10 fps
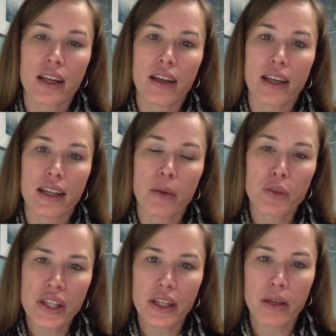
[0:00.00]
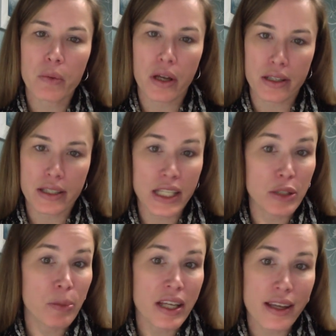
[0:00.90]
And I really like what Daniel
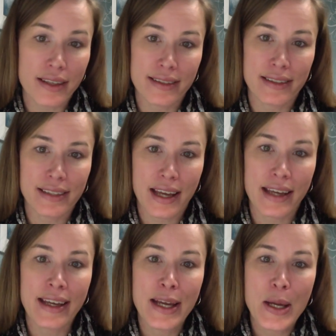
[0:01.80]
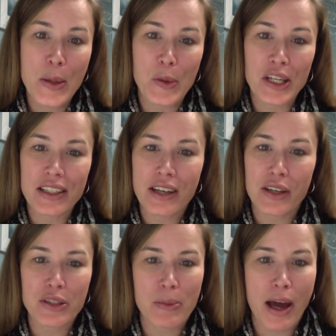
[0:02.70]
Pink has to say when he
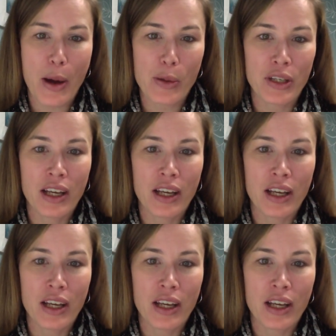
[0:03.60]
talks about